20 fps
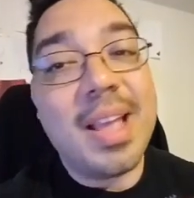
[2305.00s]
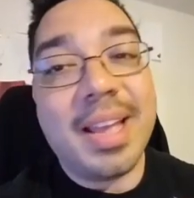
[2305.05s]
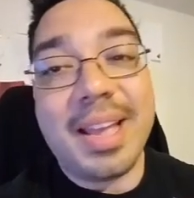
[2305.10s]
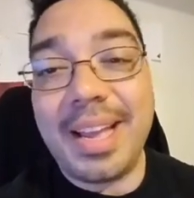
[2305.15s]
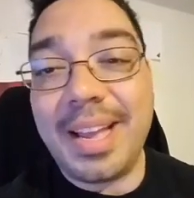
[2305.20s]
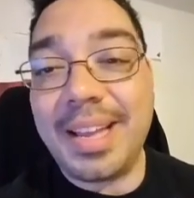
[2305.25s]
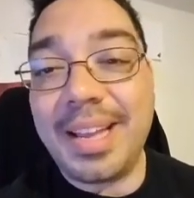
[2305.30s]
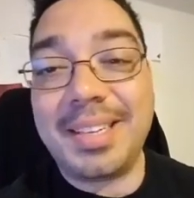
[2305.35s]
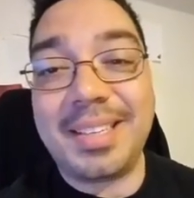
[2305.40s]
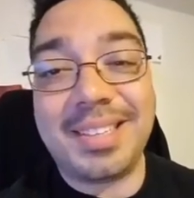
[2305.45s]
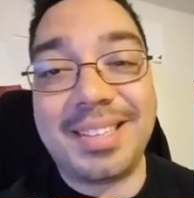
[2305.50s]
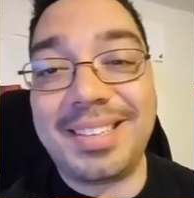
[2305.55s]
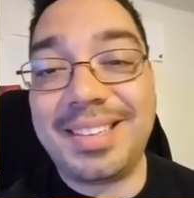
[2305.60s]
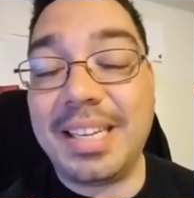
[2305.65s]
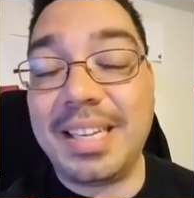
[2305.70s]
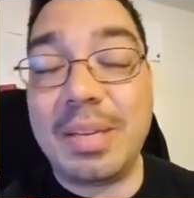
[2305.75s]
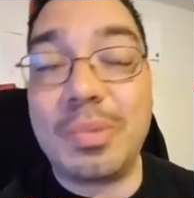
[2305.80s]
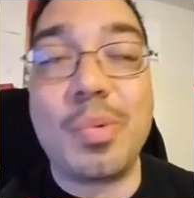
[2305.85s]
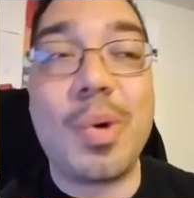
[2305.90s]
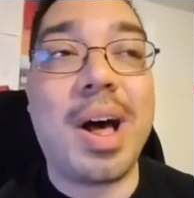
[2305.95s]
It
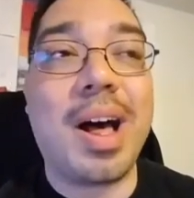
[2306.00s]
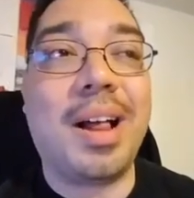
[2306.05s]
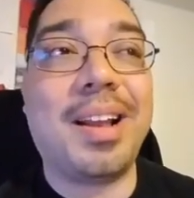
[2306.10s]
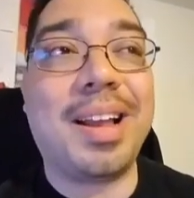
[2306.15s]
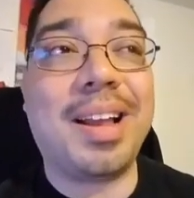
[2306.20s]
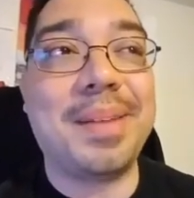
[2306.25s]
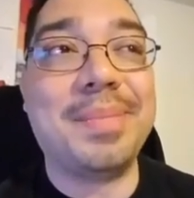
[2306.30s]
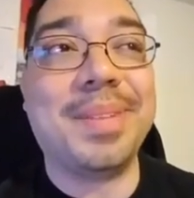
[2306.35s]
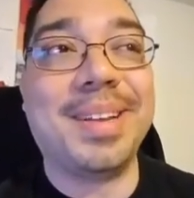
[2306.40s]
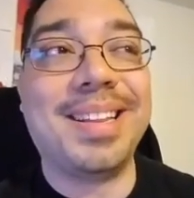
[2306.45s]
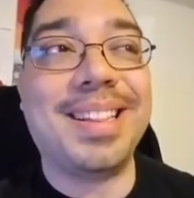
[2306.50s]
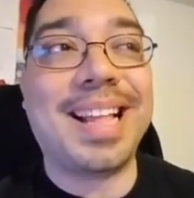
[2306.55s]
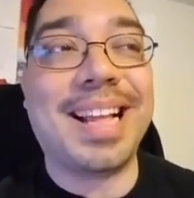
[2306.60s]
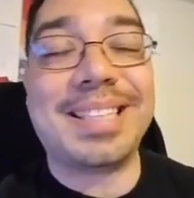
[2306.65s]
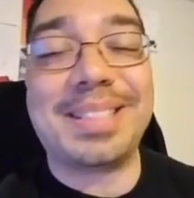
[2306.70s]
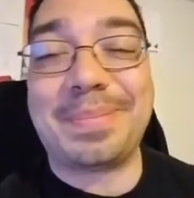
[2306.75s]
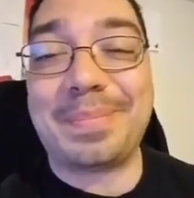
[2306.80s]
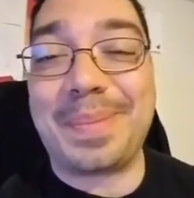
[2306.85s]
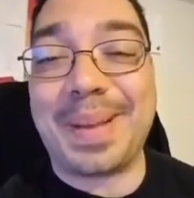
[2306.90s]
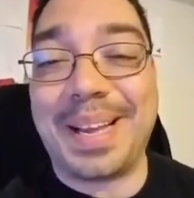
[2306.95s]
well, I mean
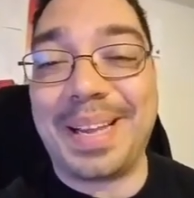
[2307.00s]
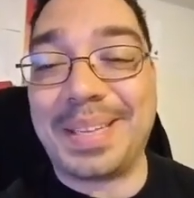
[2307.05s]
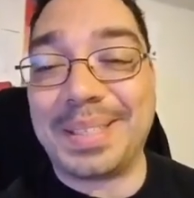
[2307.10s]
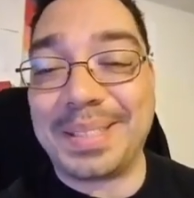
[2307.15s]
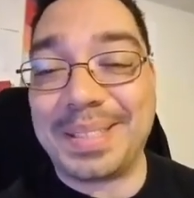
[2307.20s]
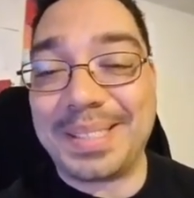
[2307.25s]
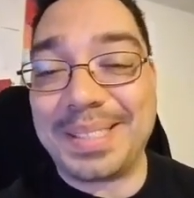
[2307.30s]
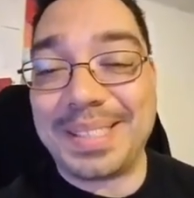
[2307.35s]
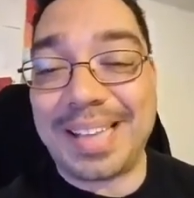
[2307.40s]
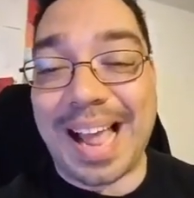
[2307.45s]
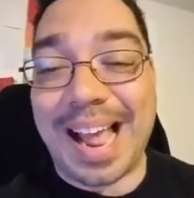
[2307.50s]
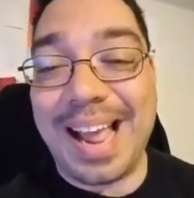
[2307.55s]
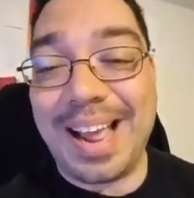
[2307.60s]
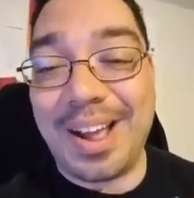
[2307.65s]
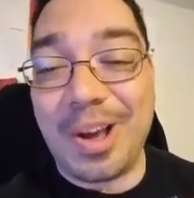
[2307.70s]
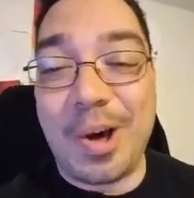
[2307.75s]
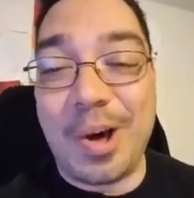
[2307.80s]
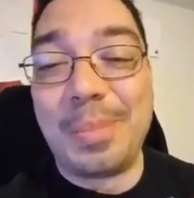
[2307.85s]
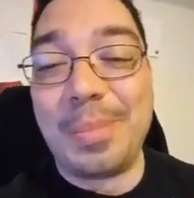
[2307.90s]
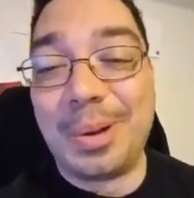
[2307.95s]
that depends. I
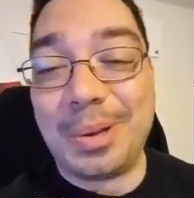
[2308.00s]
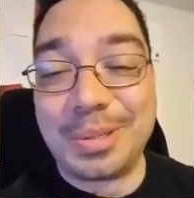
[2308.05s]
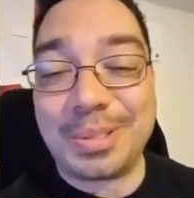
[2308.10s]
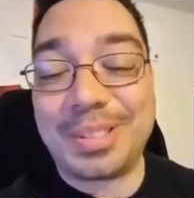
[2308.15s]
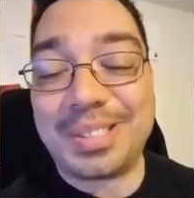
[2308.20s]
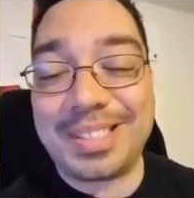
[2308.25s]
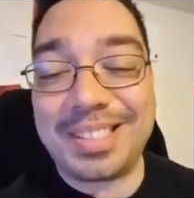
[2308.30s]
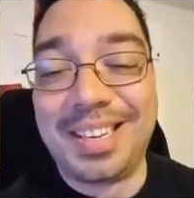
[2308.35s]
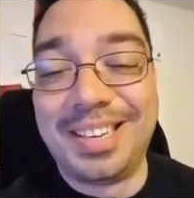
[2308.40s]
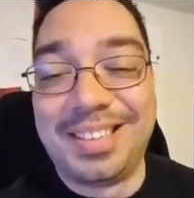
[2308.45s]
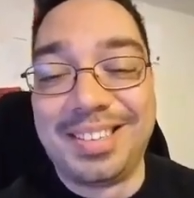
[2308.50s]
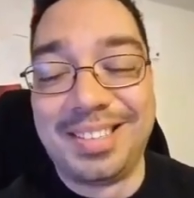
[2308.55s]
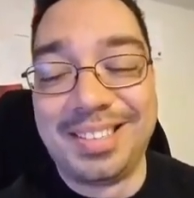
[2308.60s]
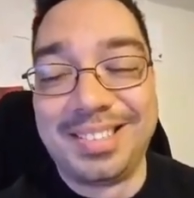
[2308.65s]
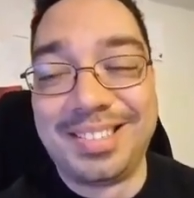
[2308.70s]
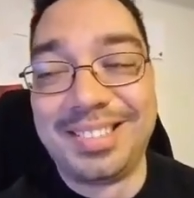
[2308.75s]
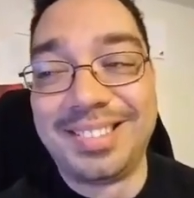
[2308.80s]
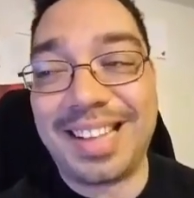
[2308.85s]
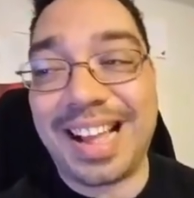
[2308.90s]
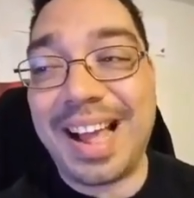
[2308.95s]
almost
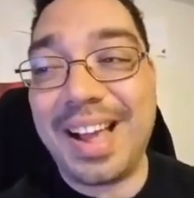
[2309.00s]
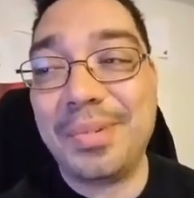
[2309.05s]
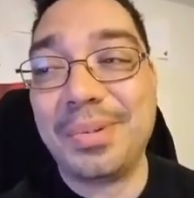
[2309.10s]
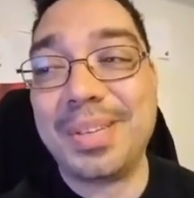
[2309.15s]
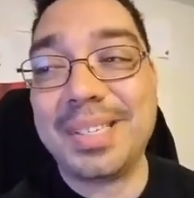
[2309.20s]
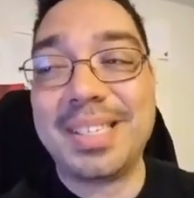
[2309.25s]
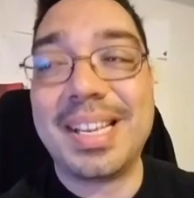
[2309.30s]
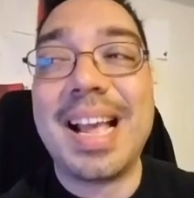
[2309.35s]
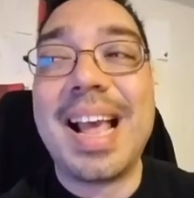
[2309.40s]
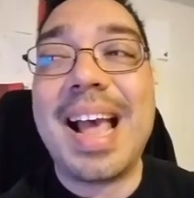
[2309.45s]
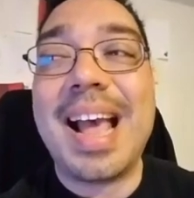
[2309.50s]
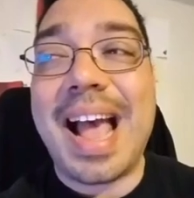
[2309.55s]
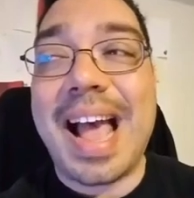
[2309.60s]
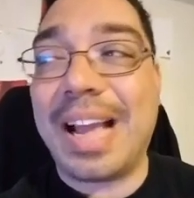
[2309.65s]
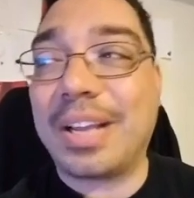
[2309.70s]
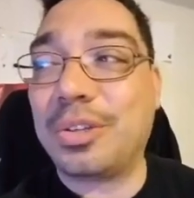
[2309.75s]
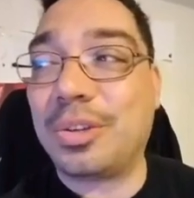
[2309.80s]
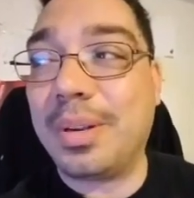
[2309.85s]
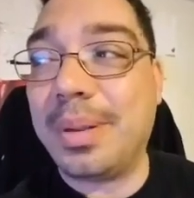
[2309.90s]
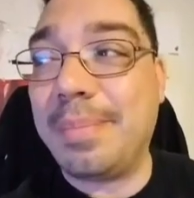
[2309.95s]
I was
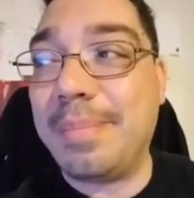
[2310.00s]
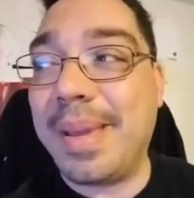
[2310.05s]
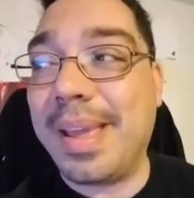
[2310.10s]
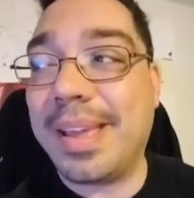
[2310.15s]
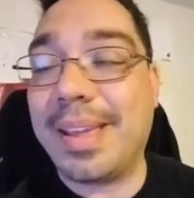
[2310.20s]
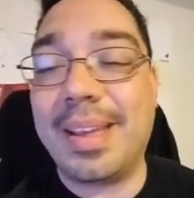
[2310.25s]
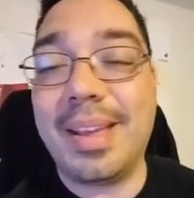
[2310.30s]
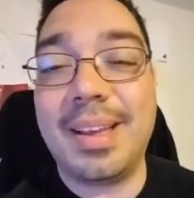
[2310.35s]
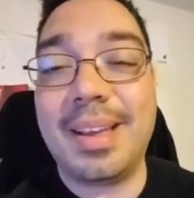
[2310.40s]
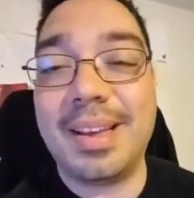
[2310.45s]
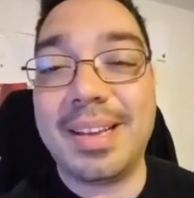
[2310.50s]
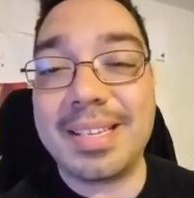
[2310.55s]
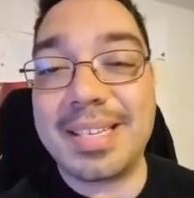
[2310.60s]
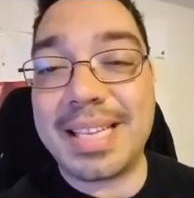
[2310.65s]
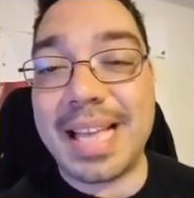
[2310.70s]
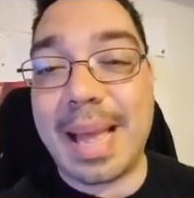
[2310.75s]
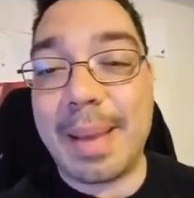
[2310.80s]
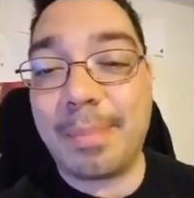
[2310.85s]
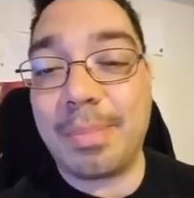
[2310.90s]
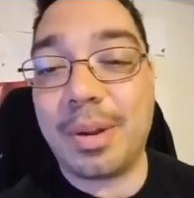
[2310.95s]
actually making a
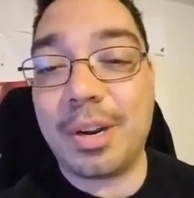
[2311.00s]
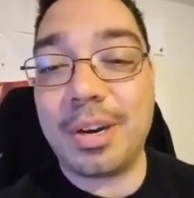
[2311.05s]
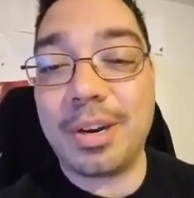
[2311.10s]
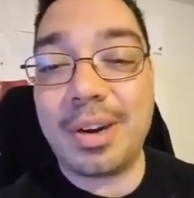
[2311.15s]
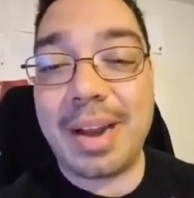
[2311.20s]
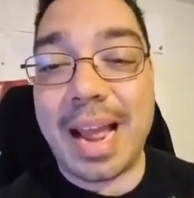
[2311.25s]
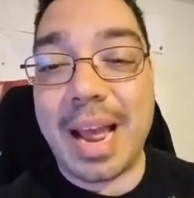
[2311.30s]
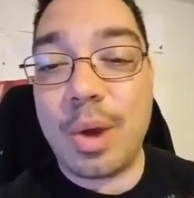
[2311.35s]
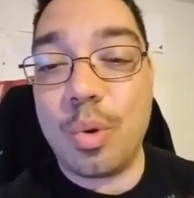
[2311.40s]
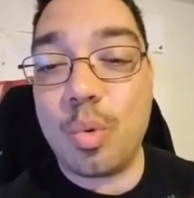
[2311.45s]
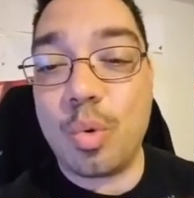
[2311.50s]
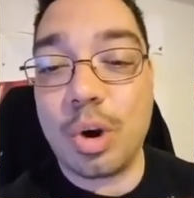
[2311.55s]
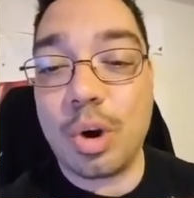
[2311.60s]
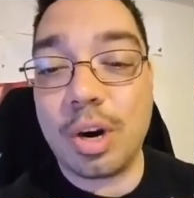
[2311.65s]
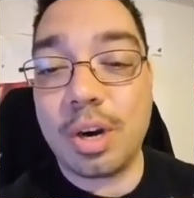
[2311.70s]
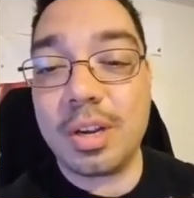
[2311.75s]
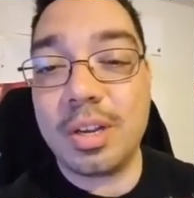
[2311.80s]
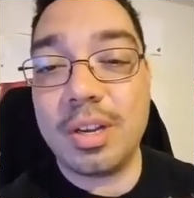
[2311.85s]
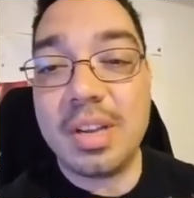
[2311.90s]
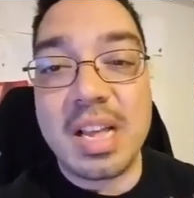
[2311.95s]
sampler at
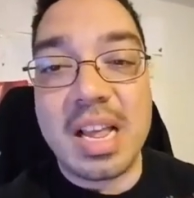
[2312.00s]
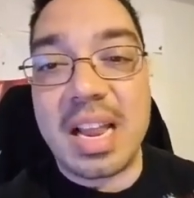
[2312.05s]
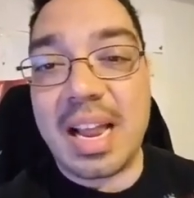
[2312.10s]
work.